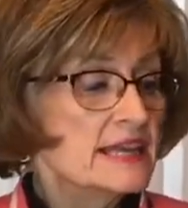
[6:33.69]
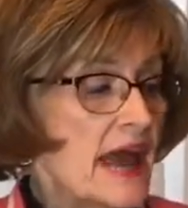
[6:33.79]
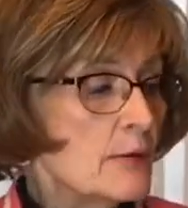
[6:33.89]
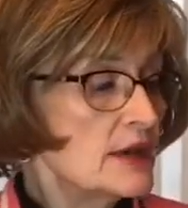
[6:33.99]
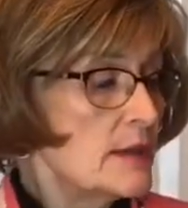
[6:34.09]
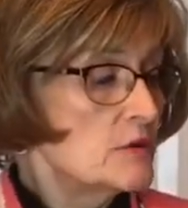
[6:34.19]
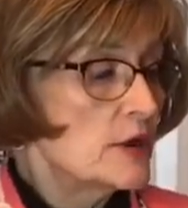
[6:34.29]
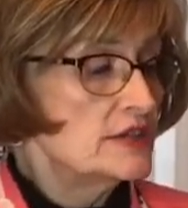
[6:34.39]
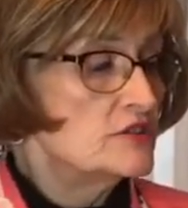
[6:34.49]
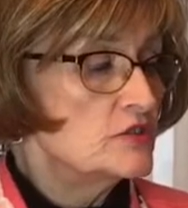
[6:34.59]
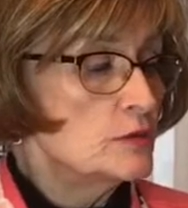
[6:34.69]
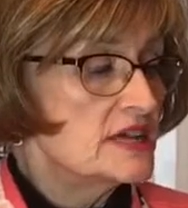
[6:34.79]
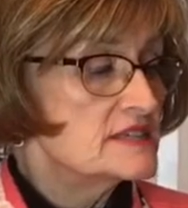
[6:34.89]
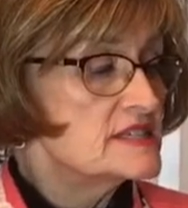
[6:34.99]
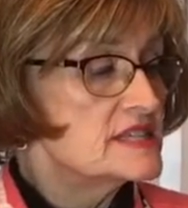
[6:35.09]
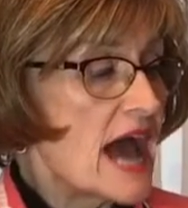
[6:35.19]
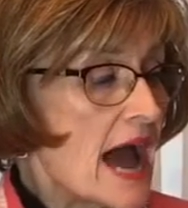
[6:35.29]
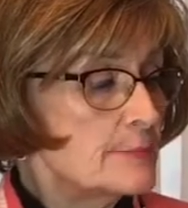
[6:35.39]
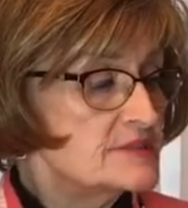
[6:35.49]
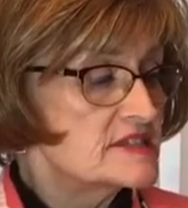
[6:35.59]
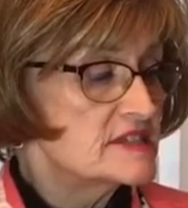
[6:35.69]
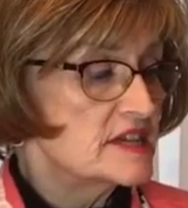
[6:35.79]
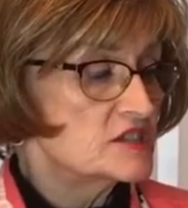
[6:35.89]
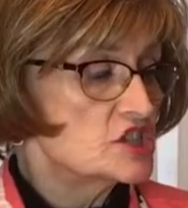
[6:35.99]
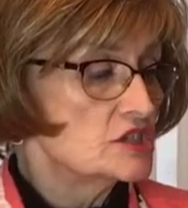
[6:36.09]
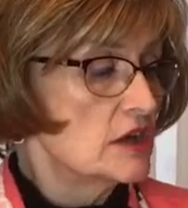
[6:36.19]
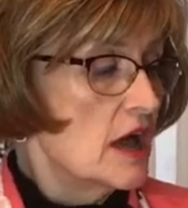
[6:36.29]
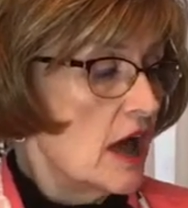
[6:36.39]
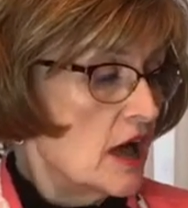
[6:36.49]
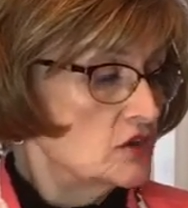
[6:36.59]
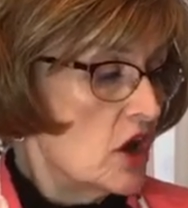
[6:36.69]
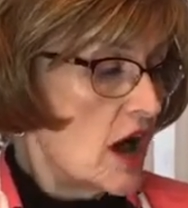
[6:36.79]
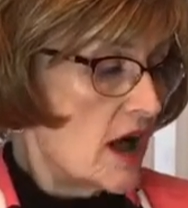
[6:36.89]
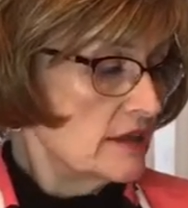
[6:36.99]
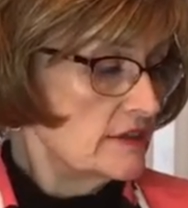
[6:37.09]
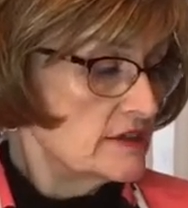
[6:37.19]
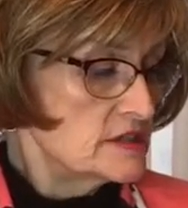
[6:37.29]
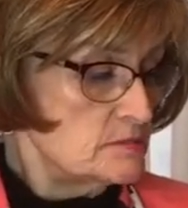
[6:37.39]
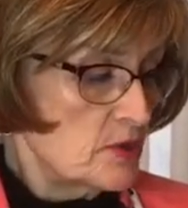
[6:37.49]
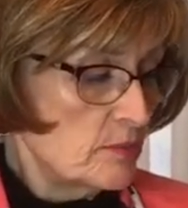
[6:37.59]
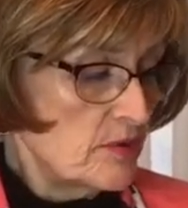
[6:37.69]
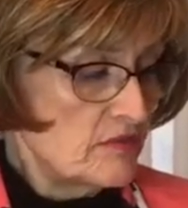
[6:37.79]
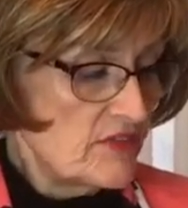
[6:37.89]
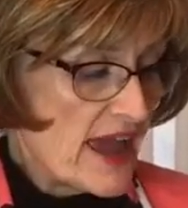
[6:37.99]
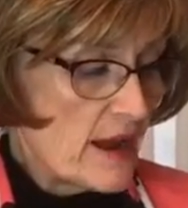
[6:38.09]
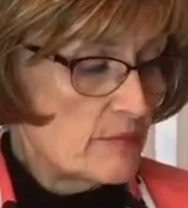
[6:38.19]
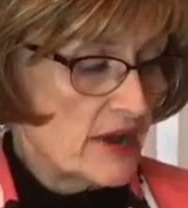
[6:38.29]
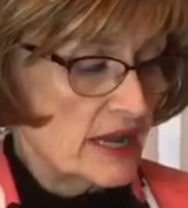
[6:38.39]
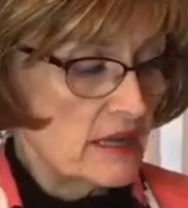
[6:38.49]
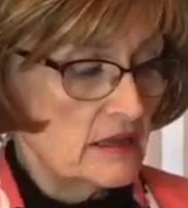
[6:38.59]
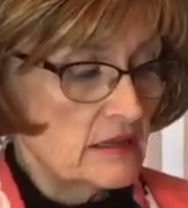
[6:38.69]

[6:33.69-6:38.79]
Now what I'm going to do is top stitch along this purple fabric